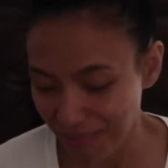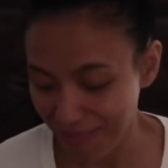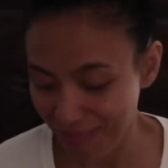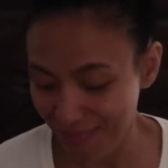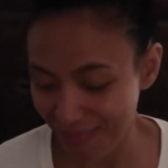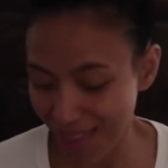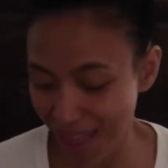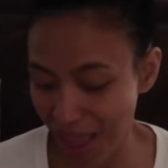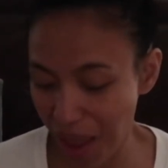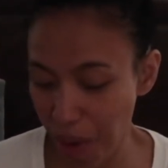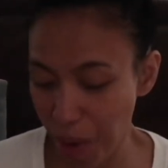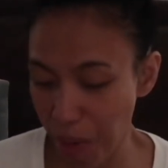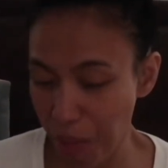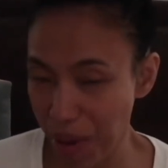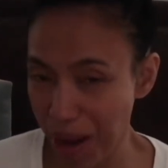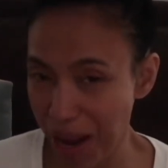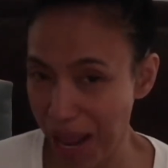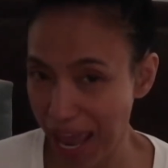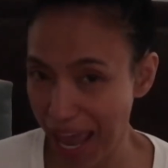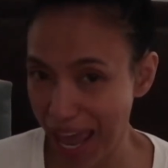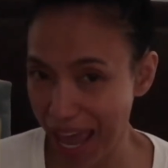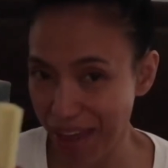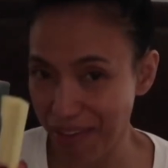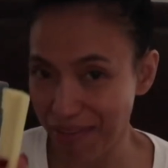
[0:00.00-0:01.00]
now I'm gonna
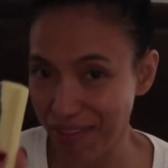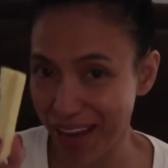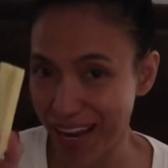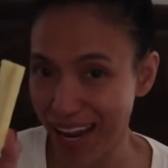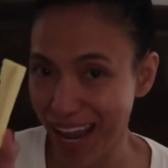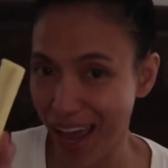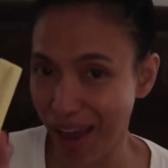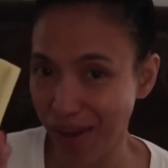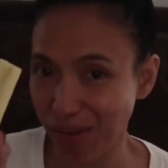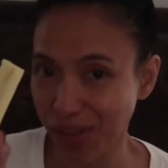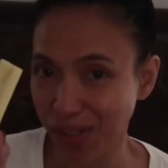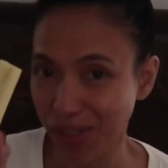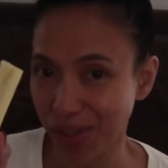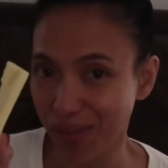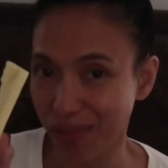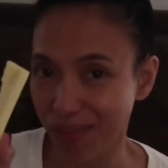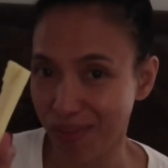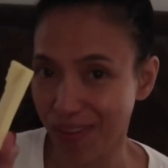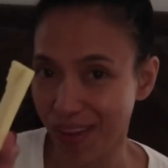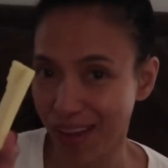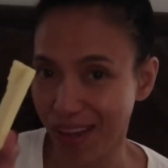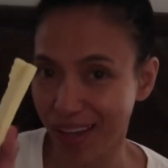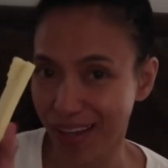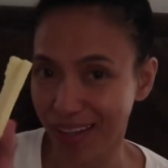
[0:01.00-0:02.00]
have an ounce of
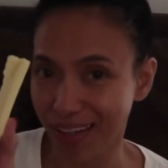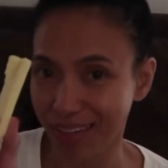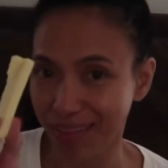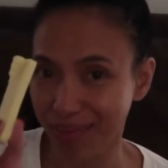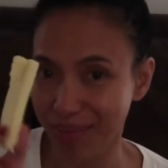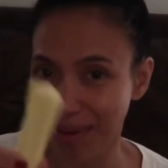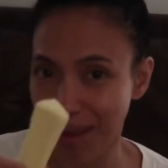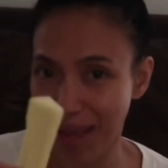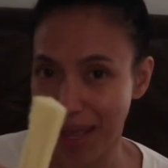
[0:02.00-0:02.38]
uh,